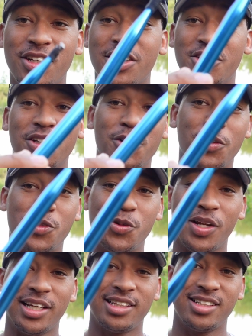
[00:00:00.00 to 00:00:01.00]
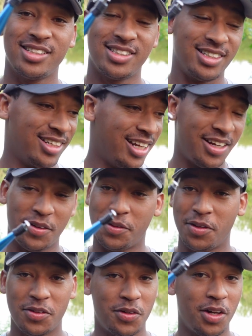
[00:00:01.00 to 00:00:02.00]
get your little tool like this. You
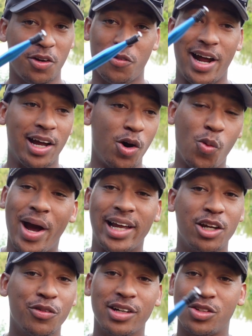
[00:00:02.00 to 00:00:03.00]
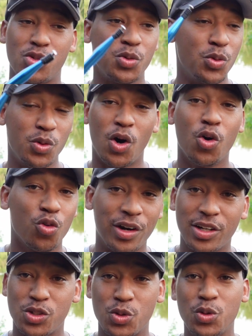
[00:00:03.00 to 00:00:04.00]
can call a Wacky Rig tool,
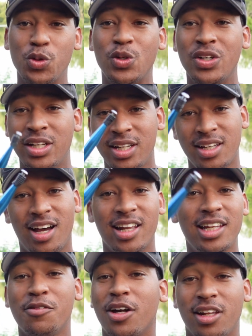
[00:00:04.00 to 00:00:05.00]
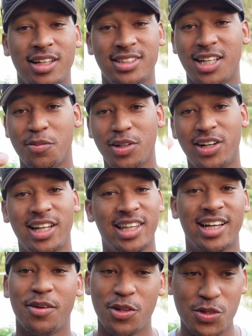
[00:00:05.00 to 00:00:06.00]
O-ring tool. I'll leave all the links down below,
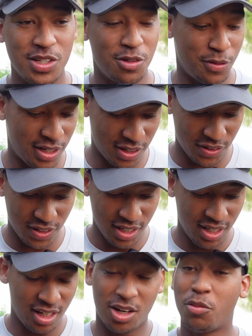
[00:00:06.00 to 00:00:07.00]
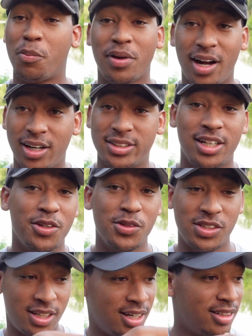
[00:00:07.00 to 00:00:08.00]
anything I'll use in this video. My pliers that I
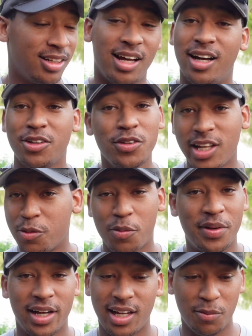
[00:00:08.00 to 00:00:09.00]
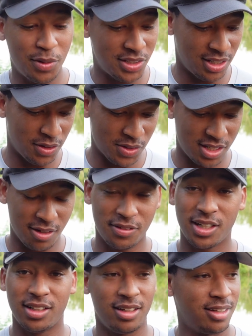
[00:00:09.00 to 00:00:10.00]
use to cut the line, you name it, man. I got a bunch of little stuff
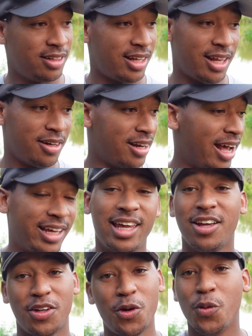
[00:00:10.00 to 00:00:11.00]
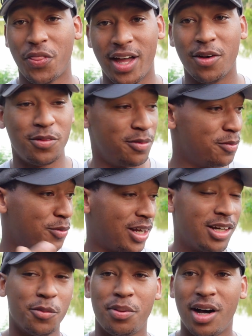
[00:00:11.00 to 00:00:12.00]
that I can't go without when I
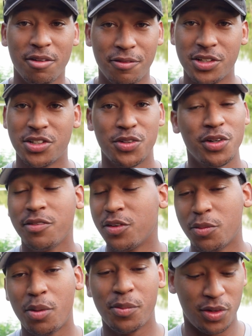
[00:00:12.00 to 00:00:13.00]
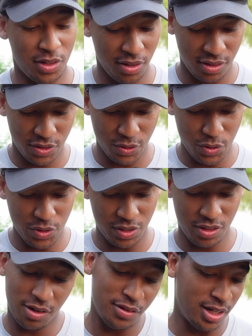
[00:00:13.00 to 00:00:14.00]
come pond fishing or even on my boat, and
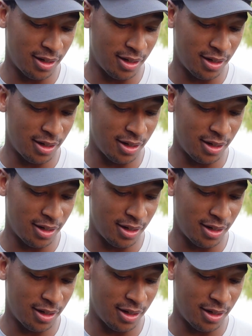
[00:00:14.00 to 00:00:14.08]
you never know.